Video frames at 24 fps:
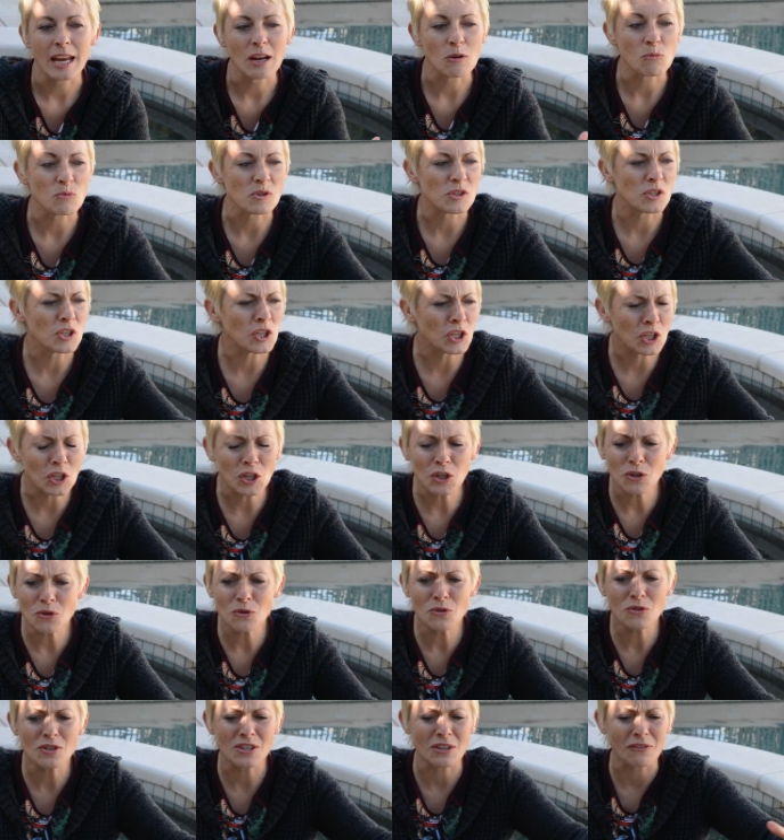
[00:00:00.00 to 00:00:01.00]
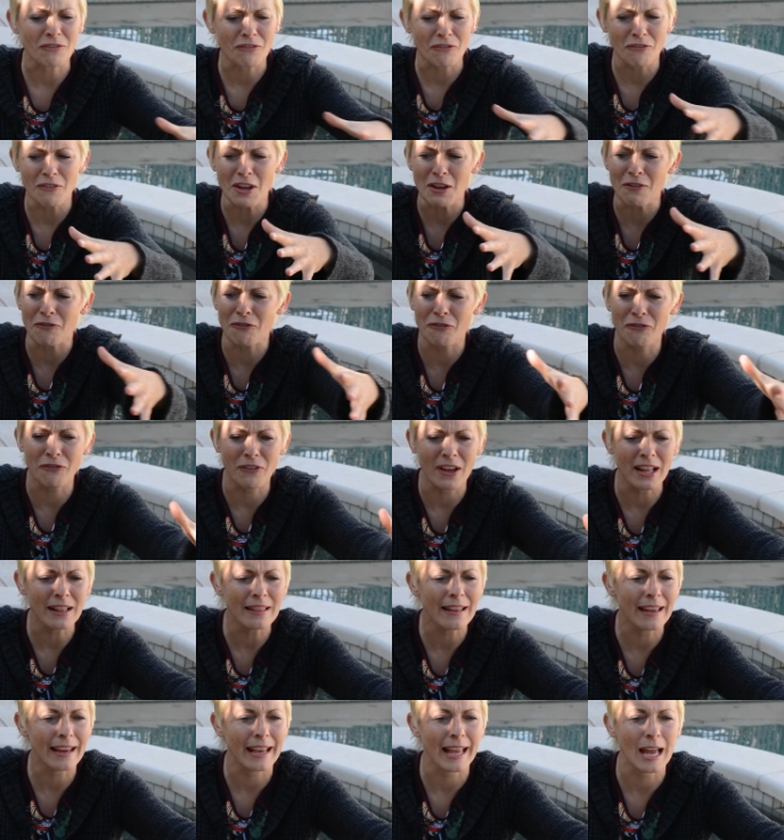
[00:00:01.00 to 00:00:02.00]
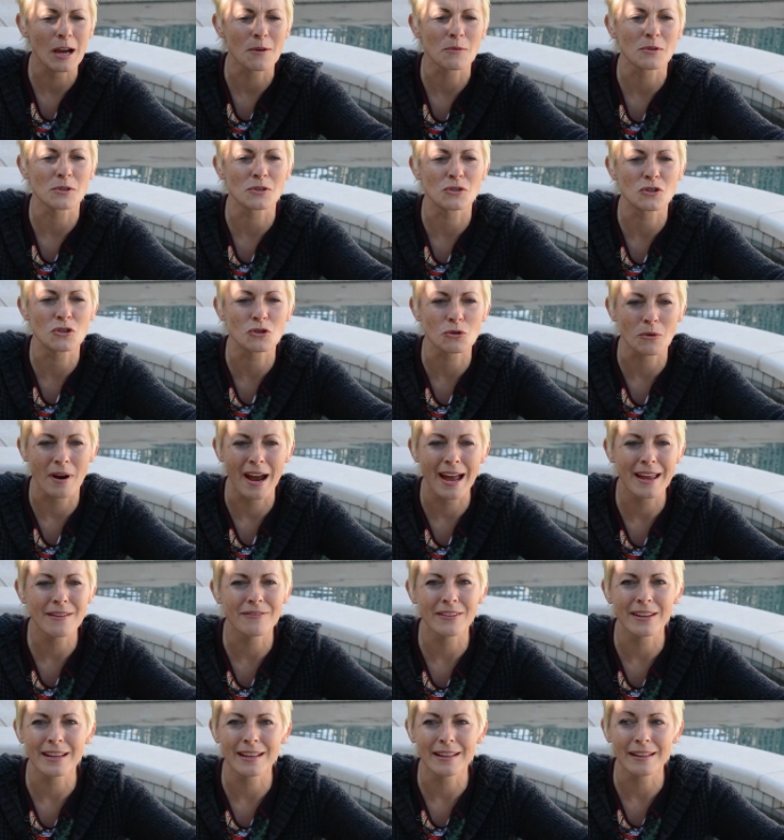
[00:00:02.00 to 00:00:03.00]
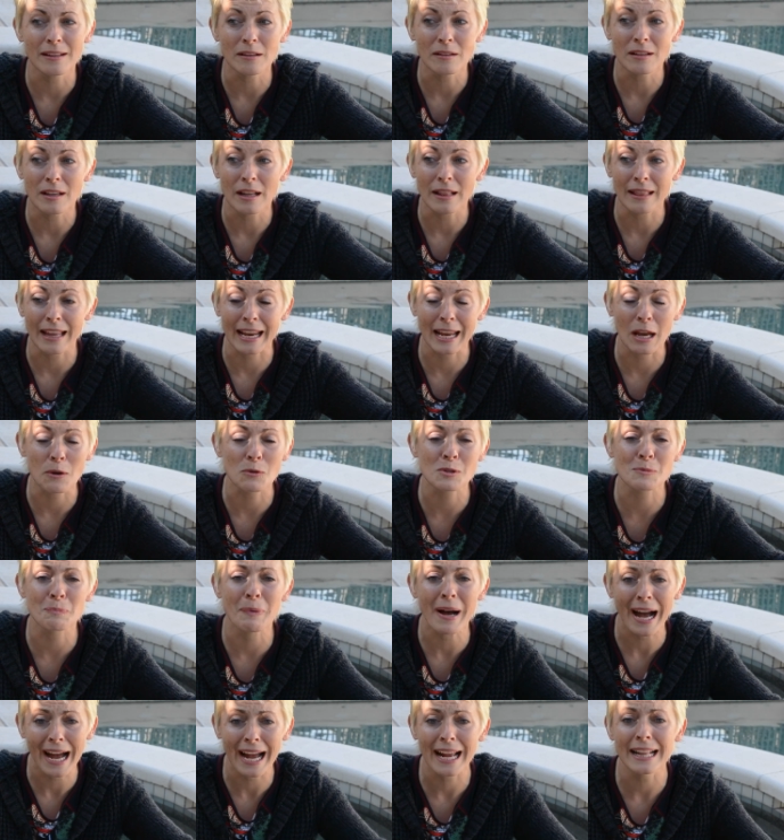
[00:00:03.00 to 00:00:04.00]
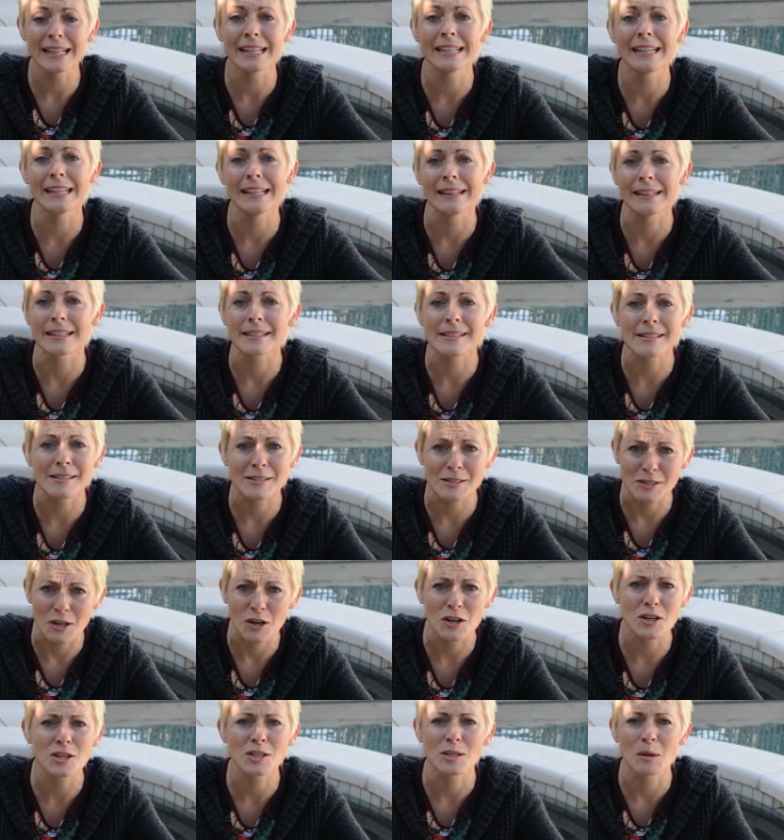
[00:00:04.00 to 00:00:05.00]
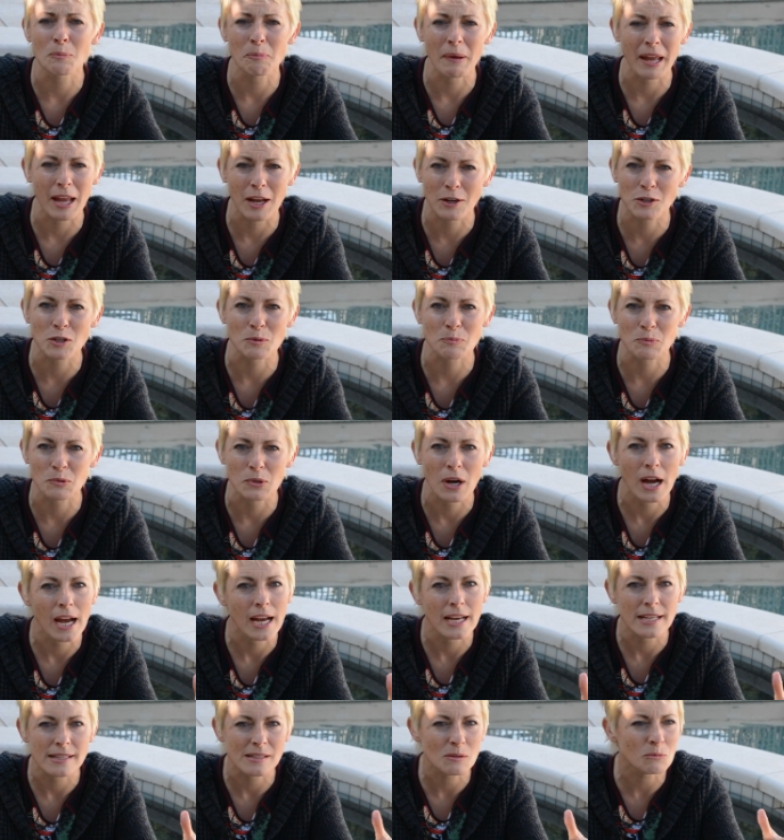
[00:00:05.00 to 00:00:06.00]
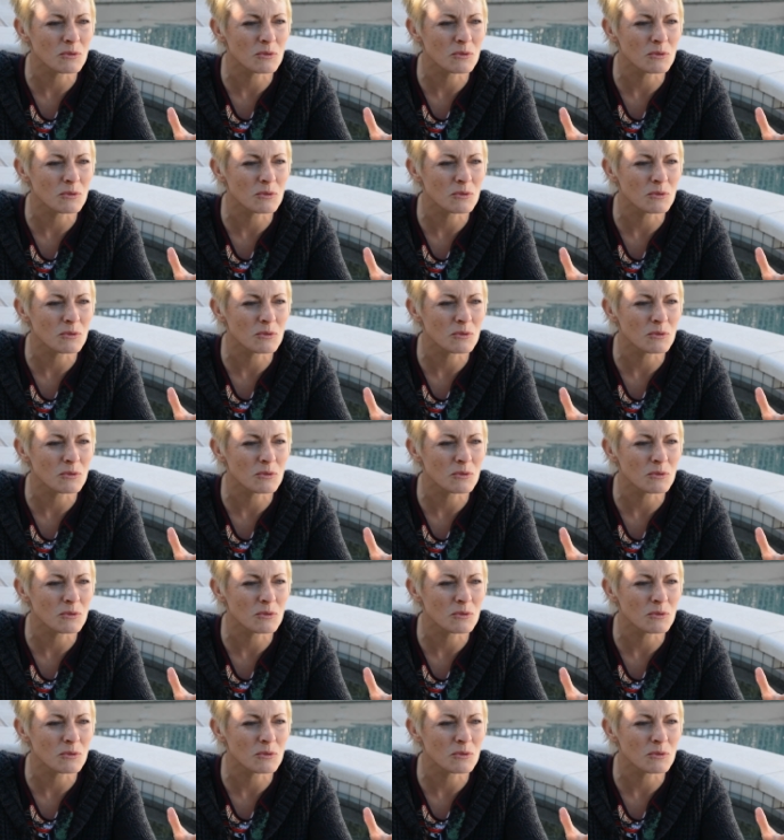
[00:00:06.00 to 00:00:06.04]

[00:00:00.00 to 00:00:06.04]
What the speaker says: It was huge. It felt like I was driving, like I was piloting this Starship Enterprise.